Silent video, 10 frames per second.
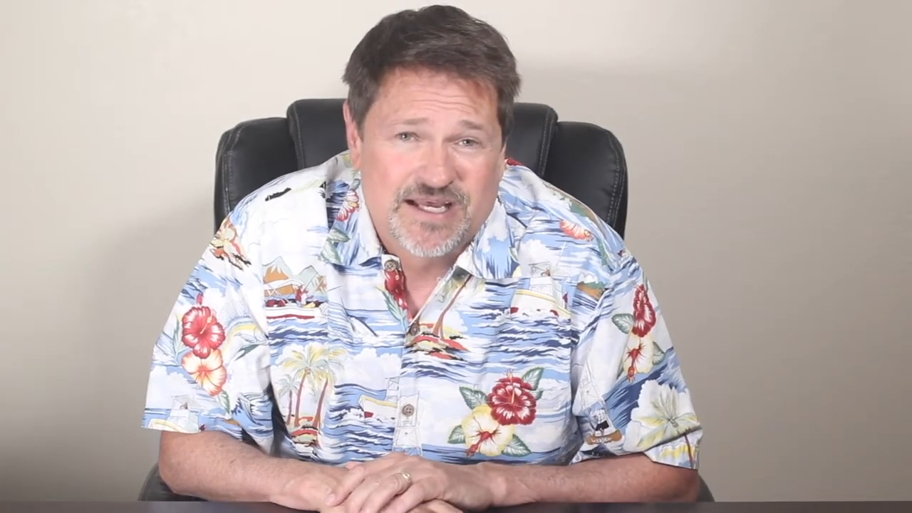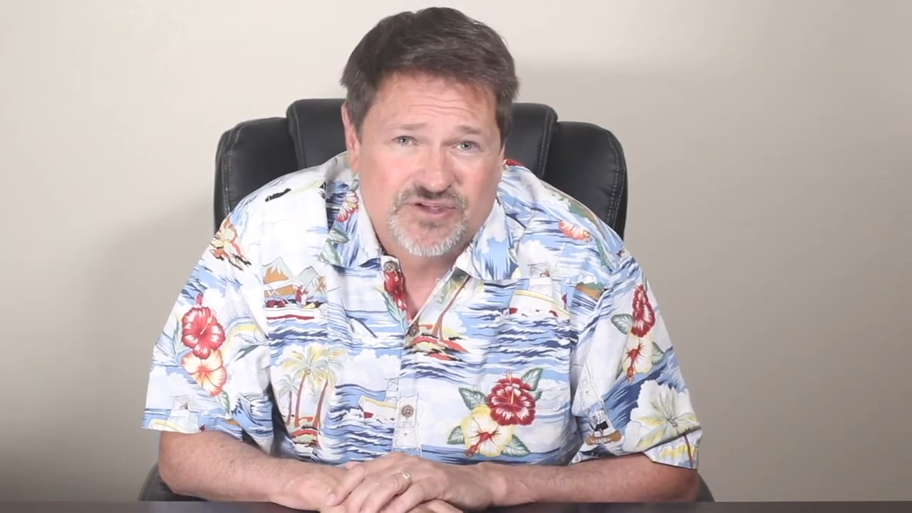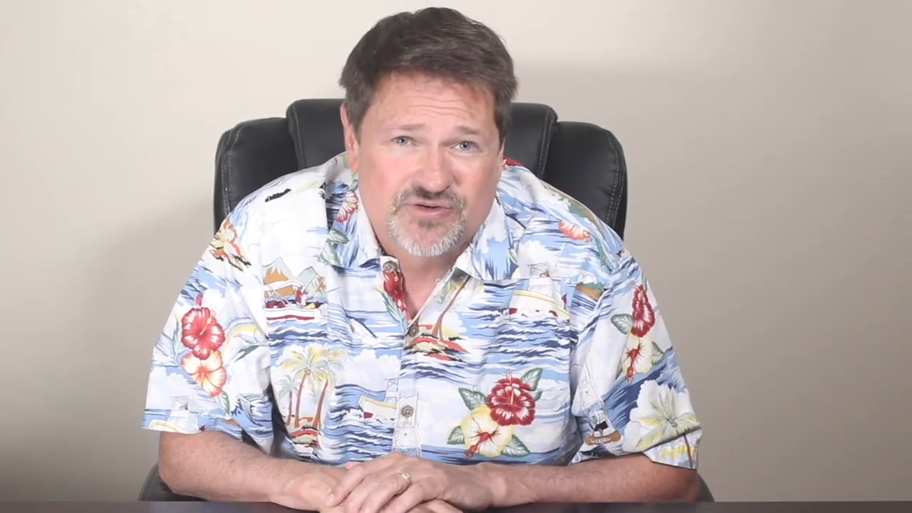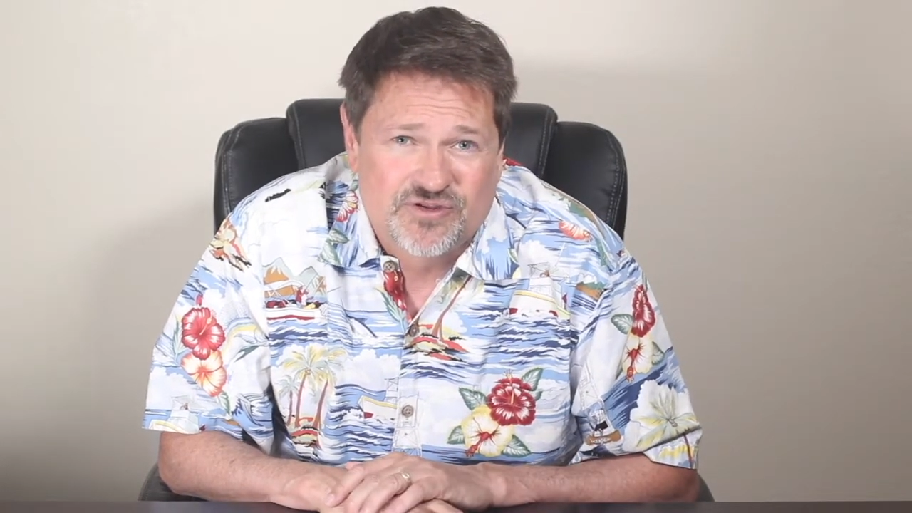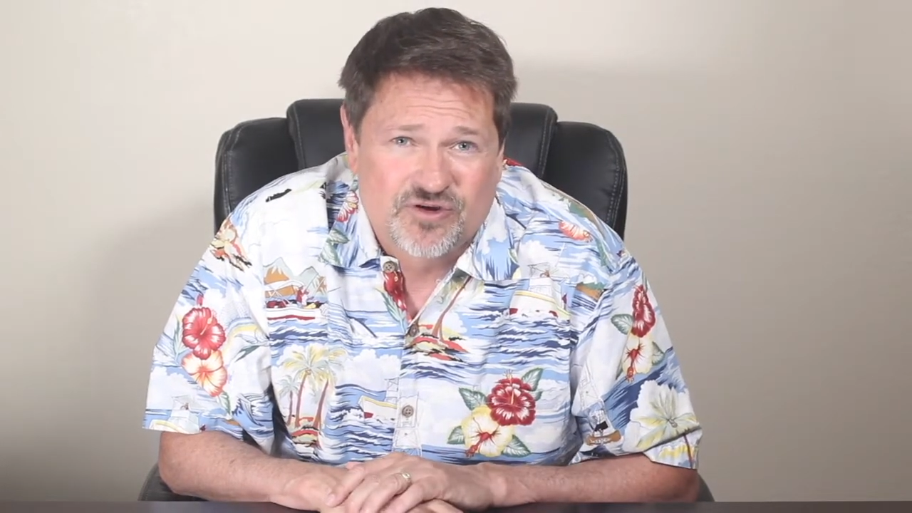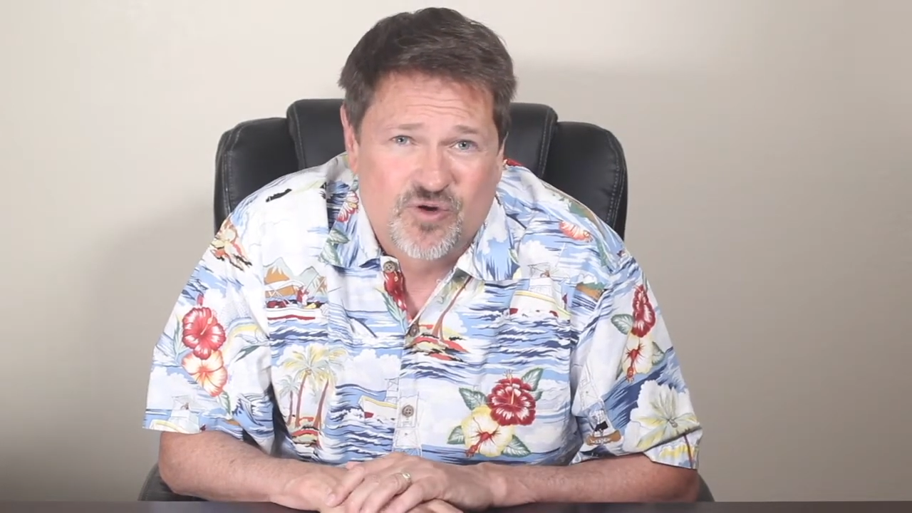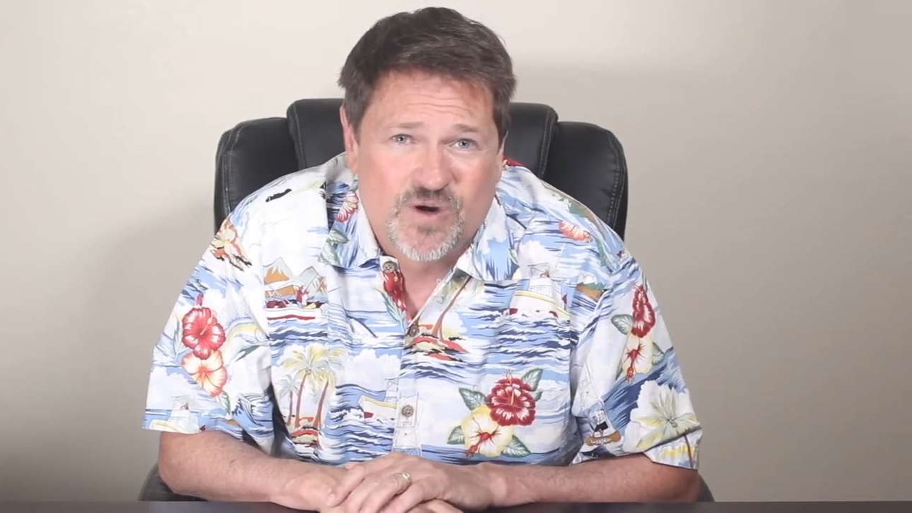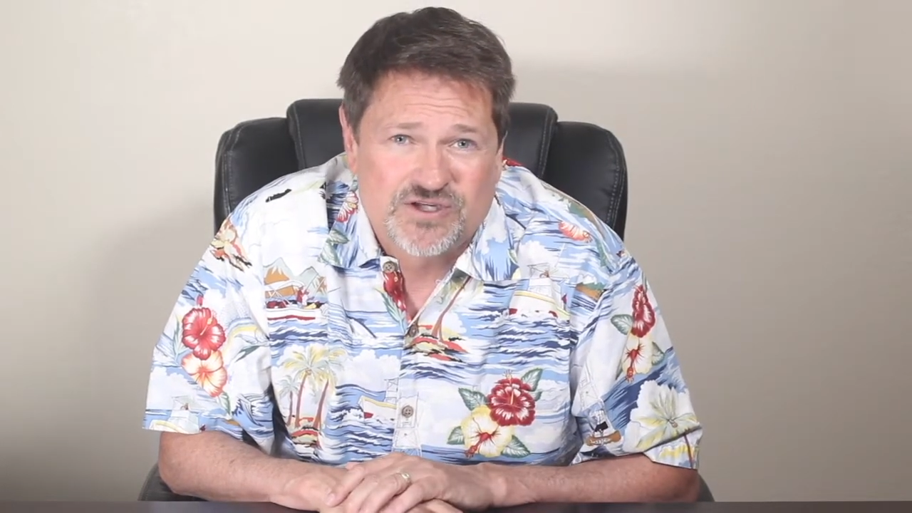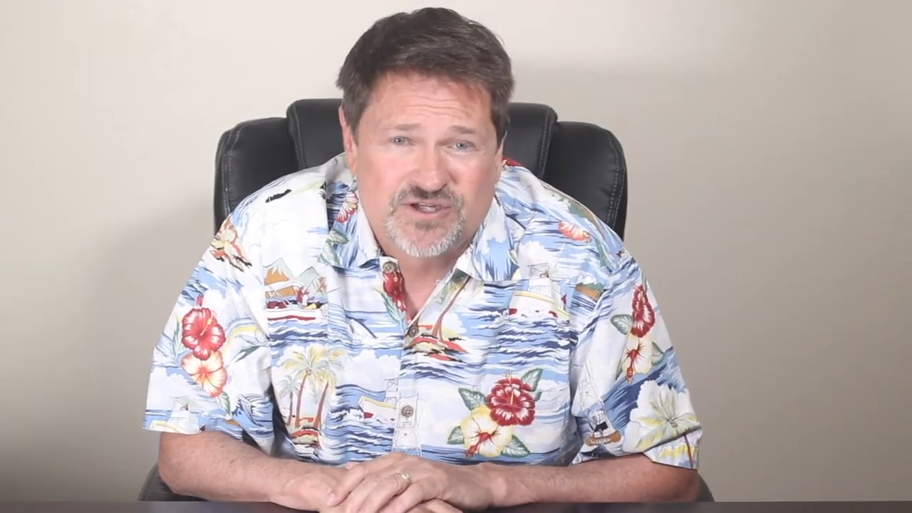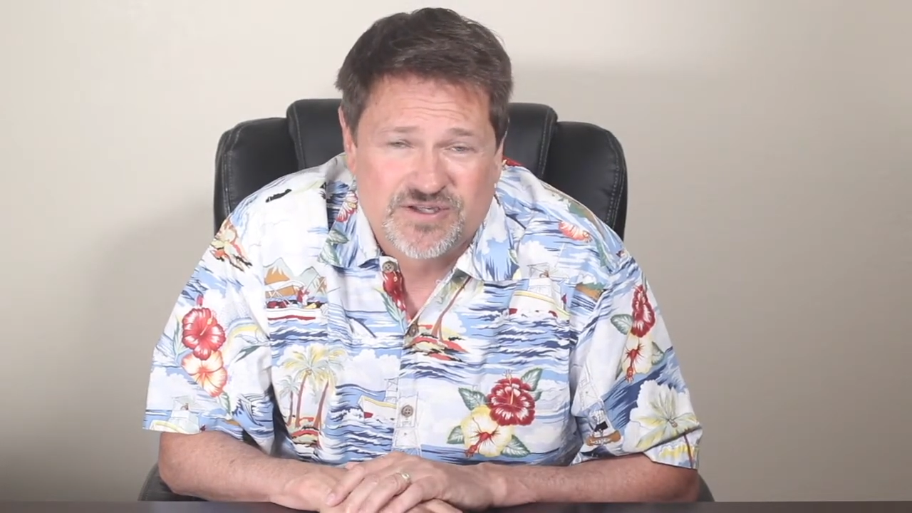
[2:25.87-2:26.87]
answering their
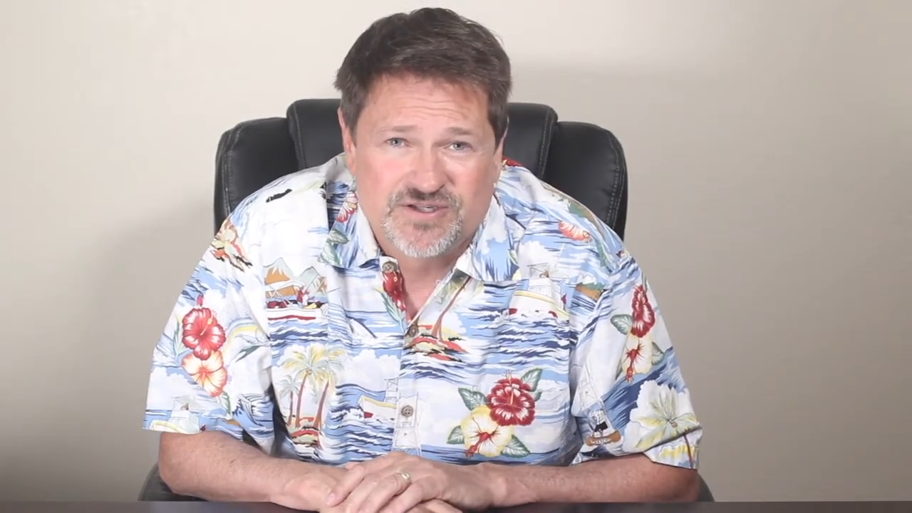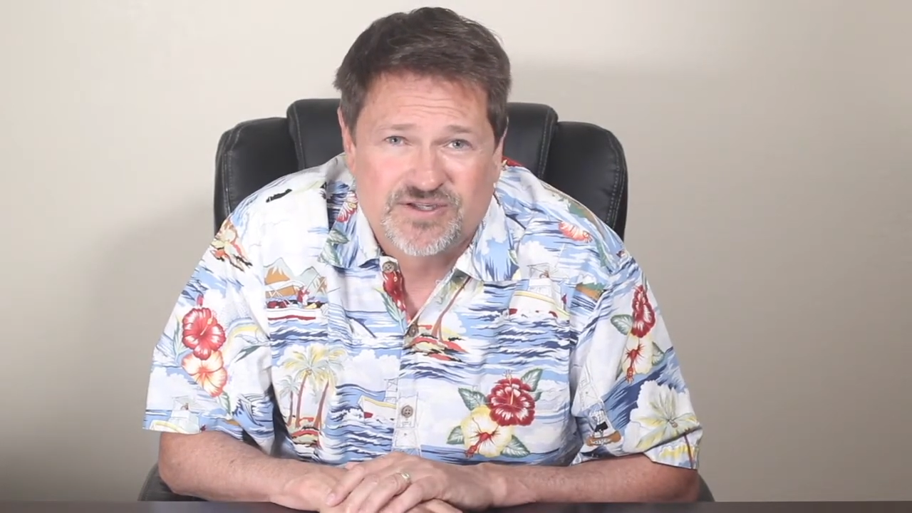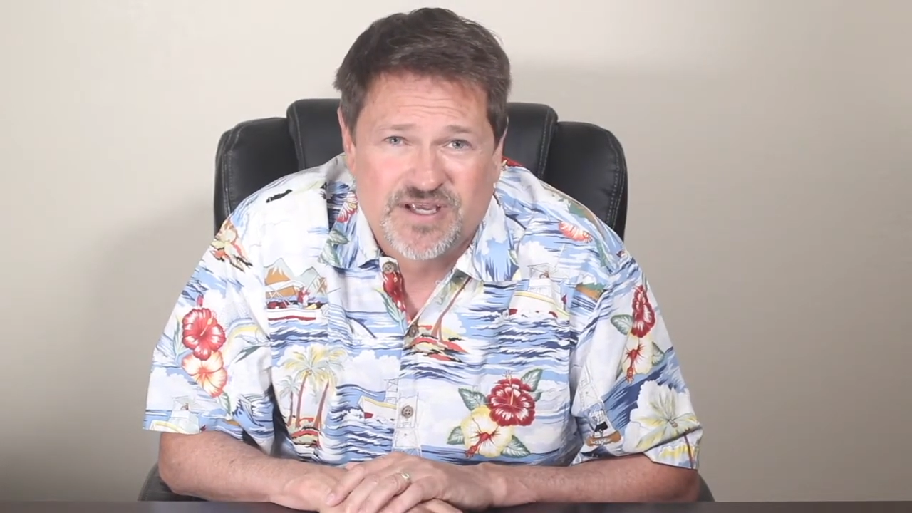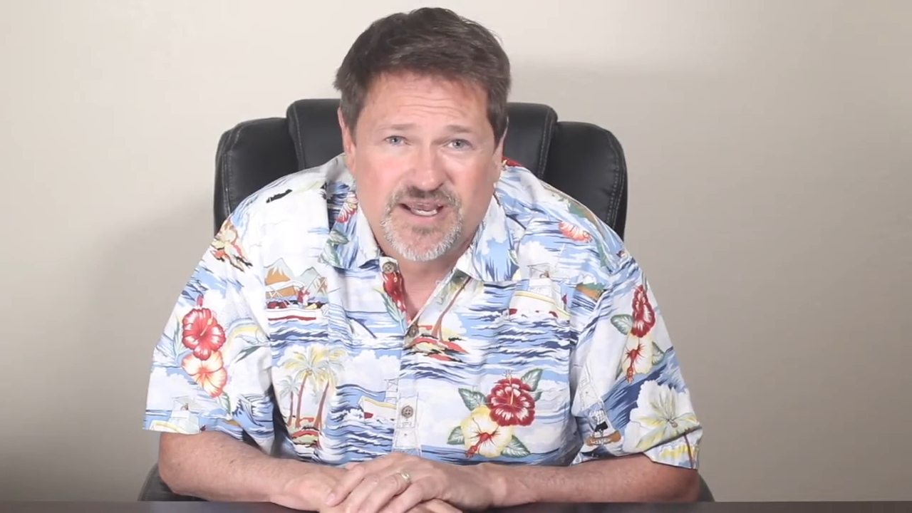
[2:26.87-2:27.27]
questions.